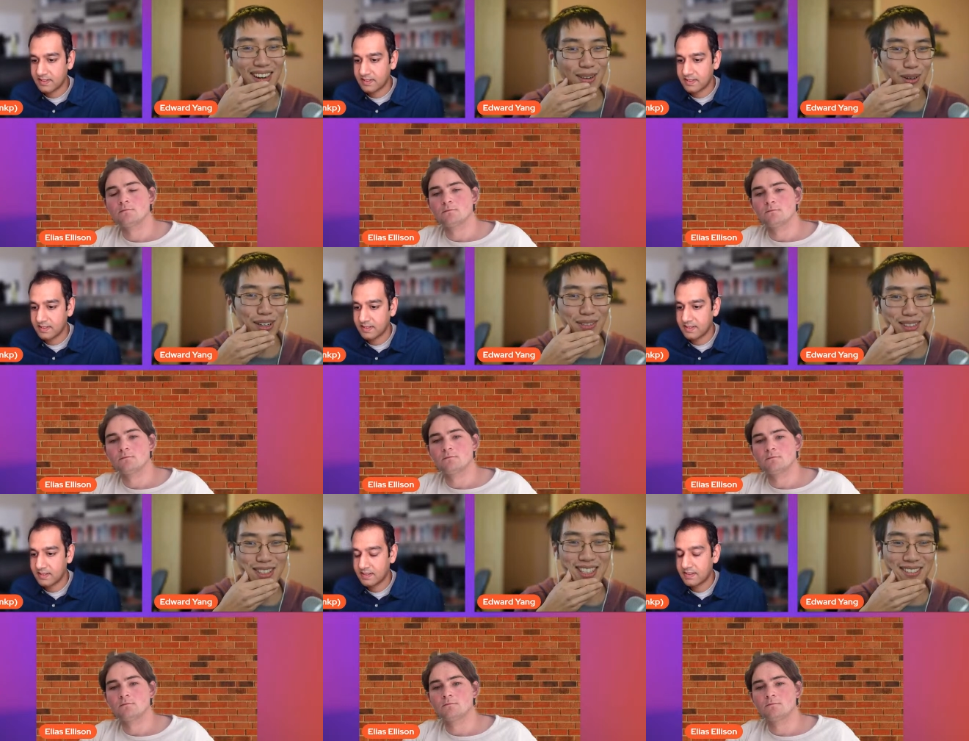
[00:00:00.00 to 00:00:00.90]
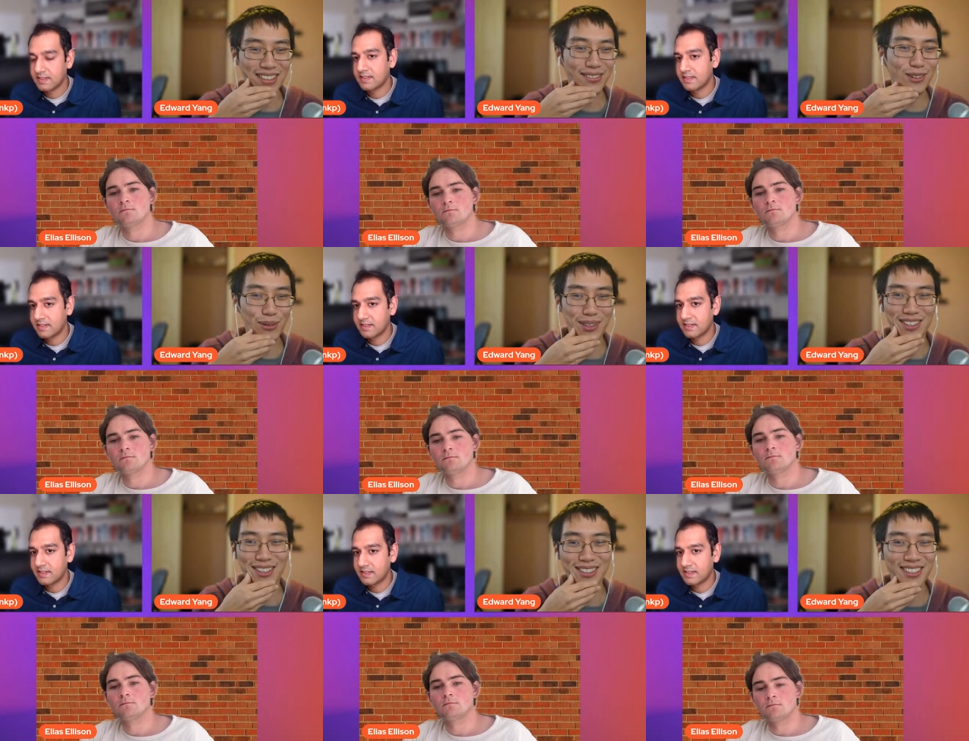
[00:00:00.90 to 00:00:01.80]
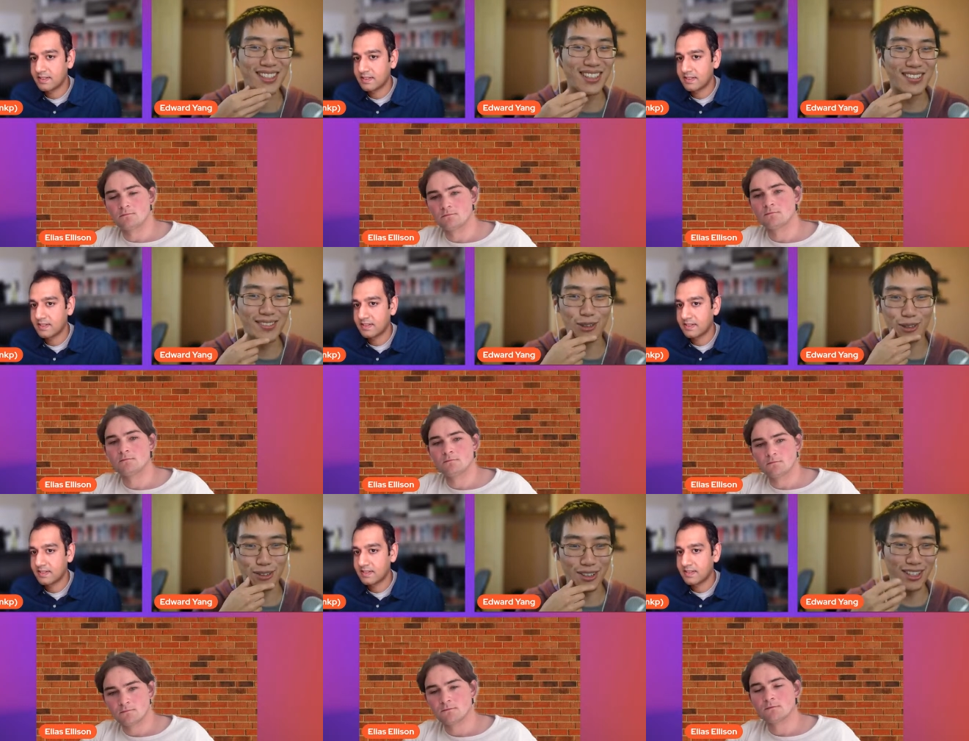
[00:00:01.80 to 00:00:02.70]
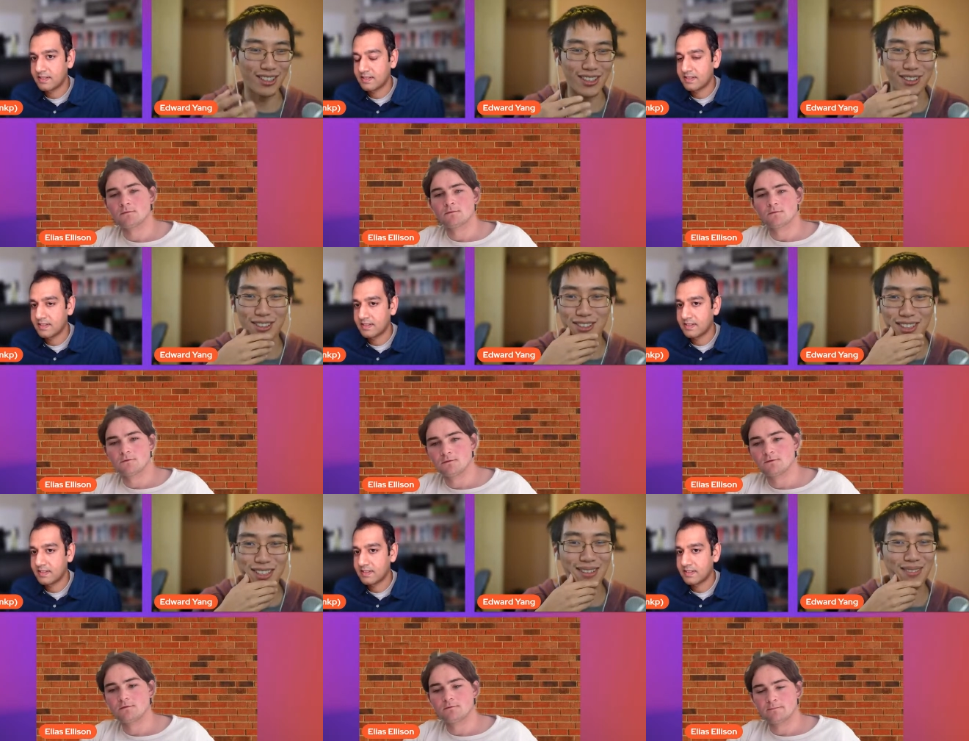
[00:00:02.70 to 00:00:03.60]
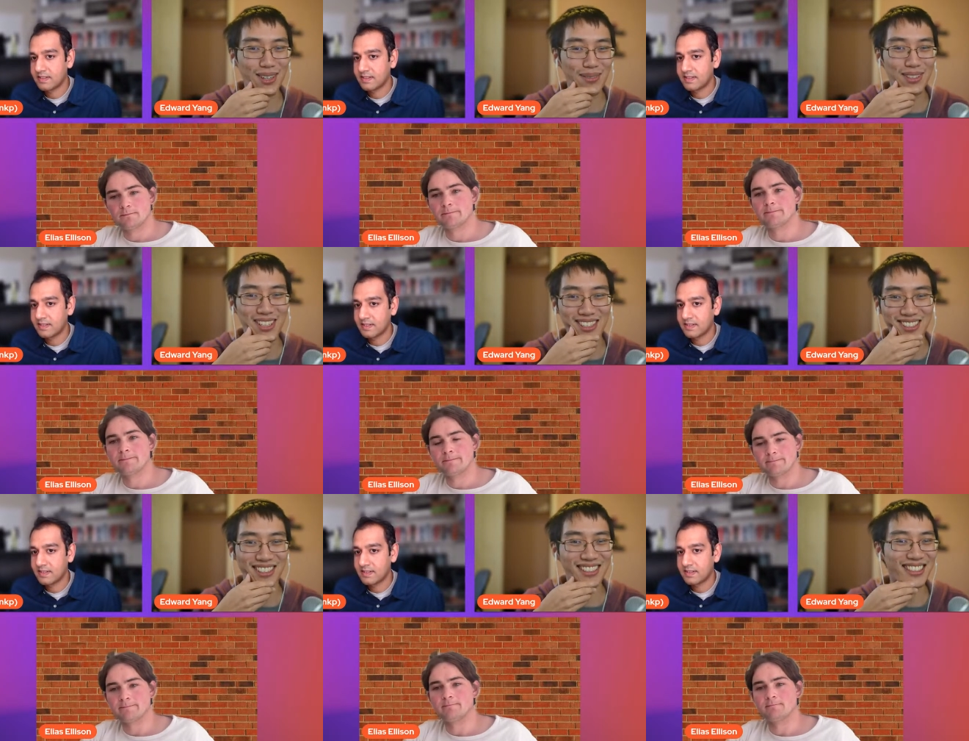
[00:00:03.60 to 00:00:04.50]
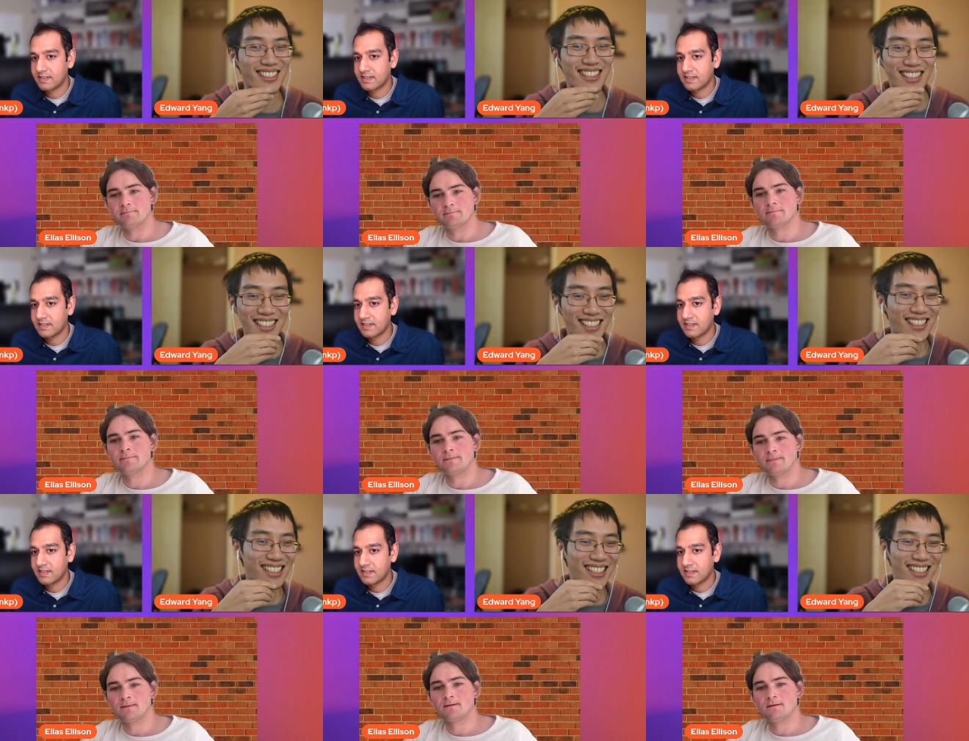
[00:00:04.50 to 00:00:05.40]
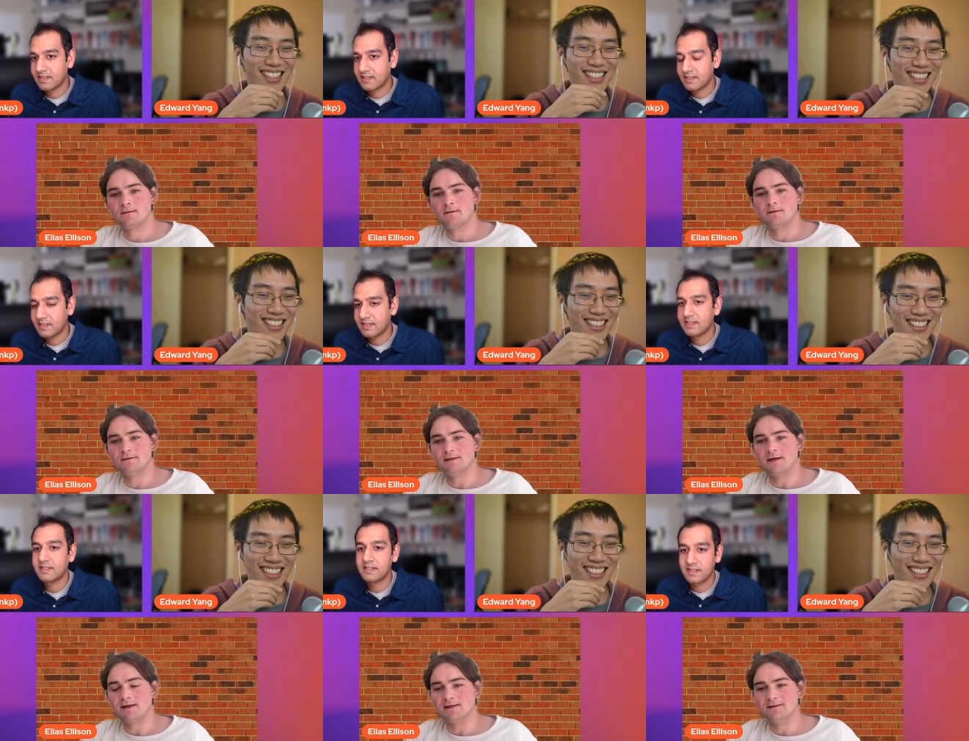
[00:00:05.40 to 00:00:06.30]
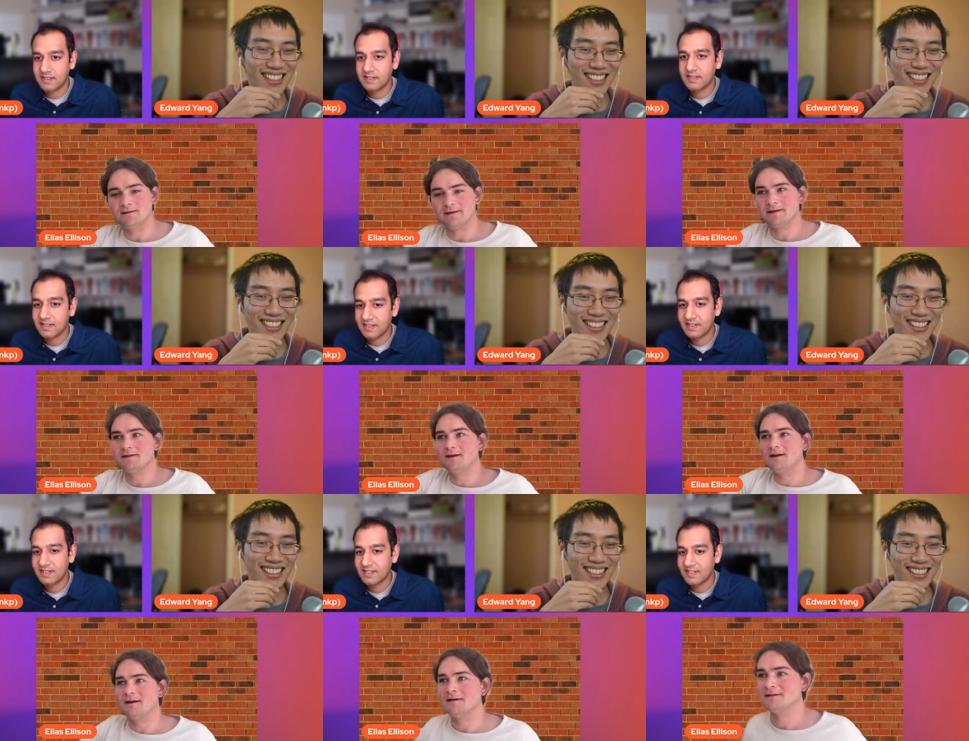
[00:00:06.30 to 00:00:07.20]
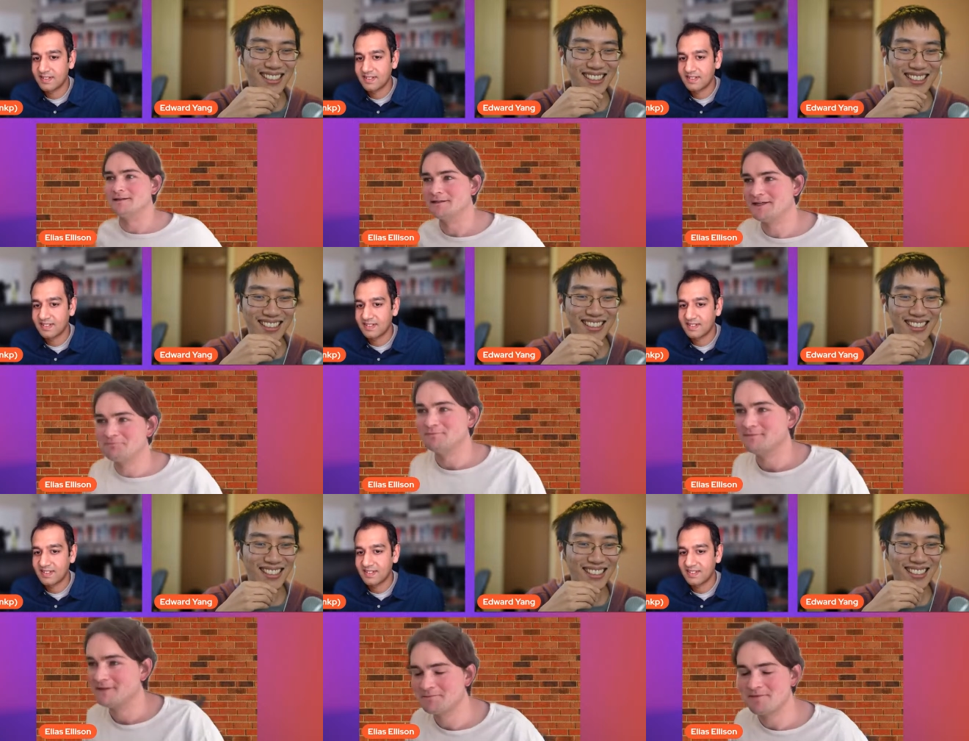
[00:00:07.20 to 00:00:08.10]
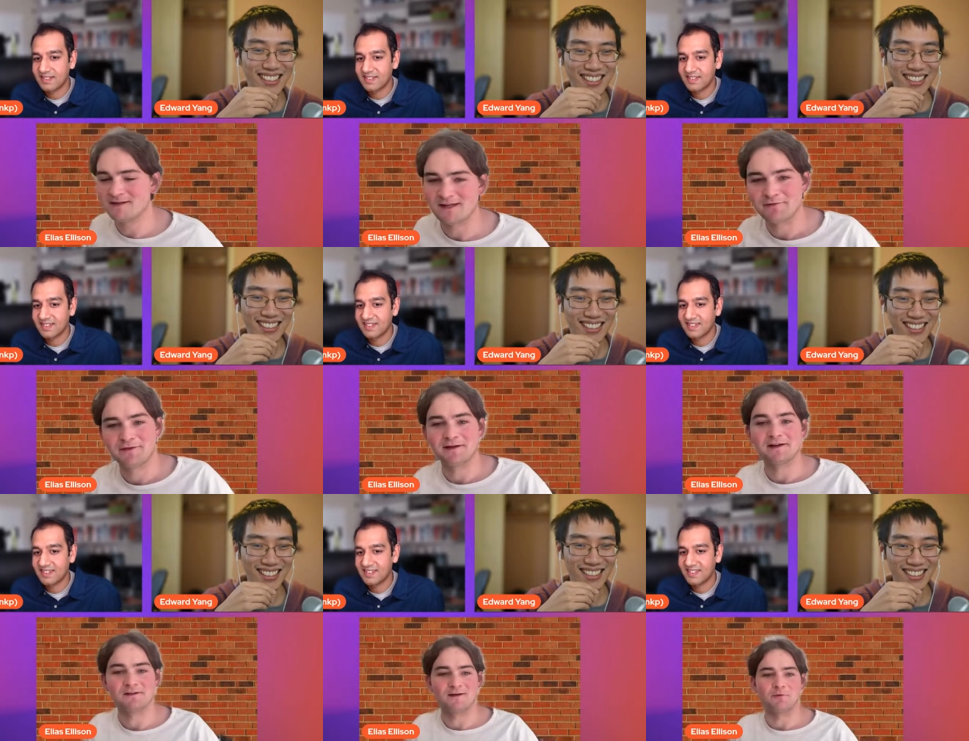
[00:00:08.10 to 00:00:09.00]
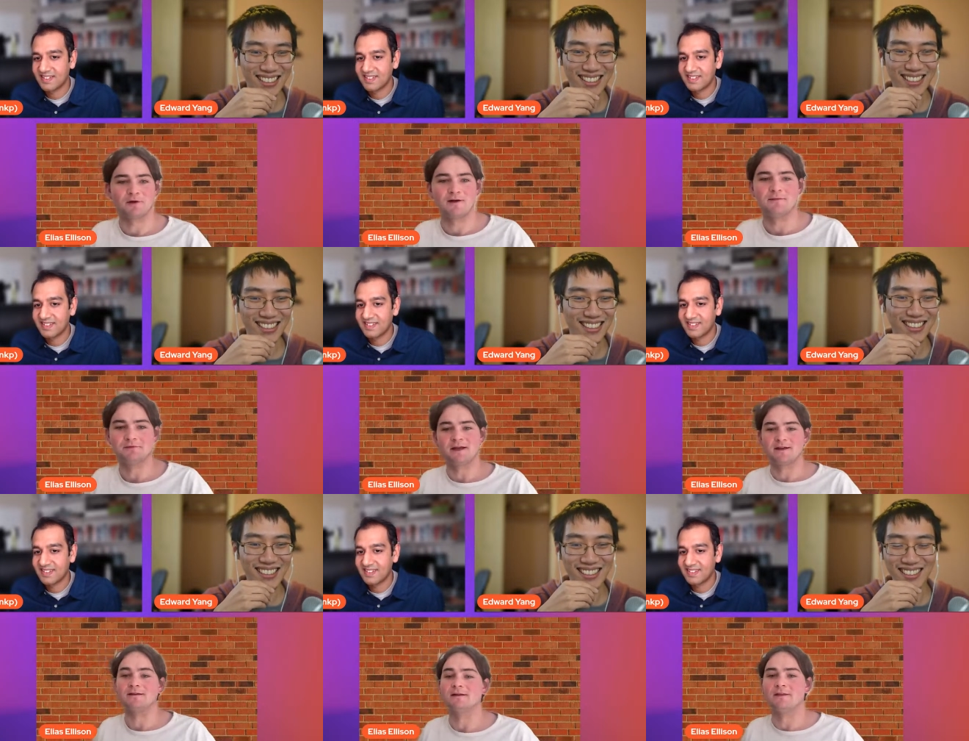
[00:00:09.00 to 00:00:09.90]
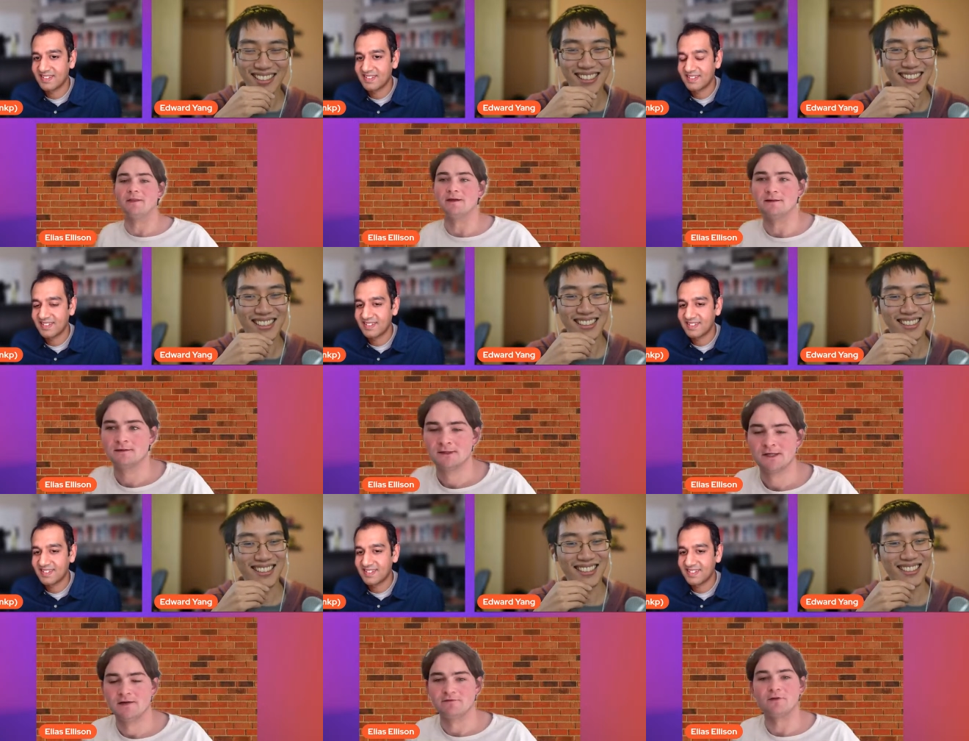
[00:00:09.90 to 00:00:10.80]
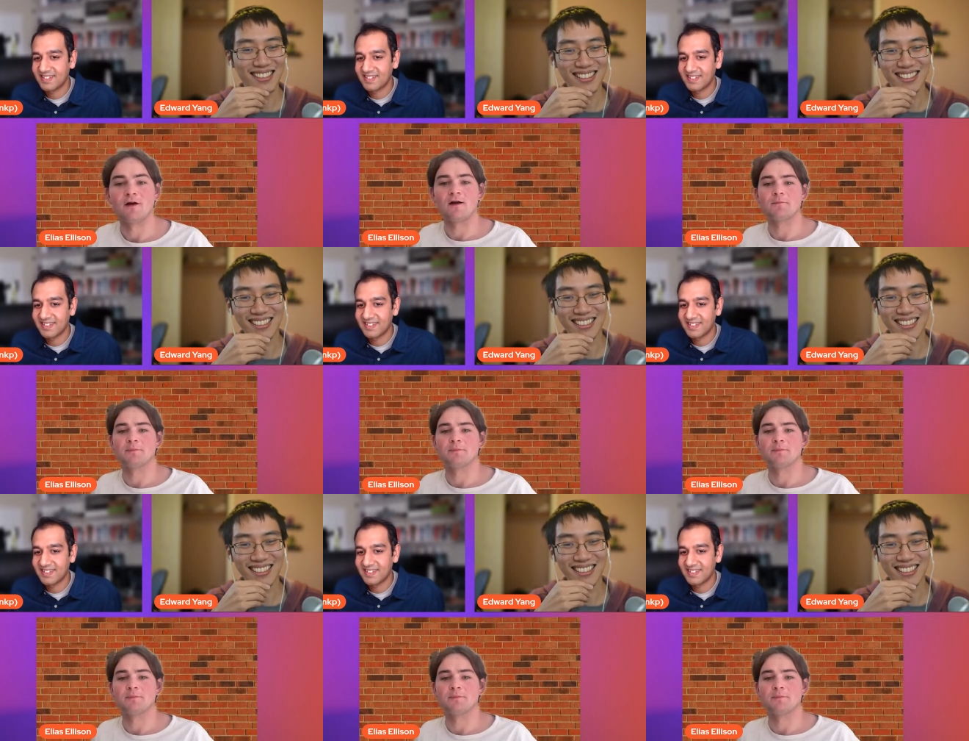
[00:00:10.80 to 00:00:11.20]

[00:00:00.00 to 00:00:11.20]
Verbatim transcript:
Speaker 1: working with Z3 formulas for uh, you know doing shape computation.
Speaker 2: Yeah, it it, uh, it it makes everything a lot more complicated and like for our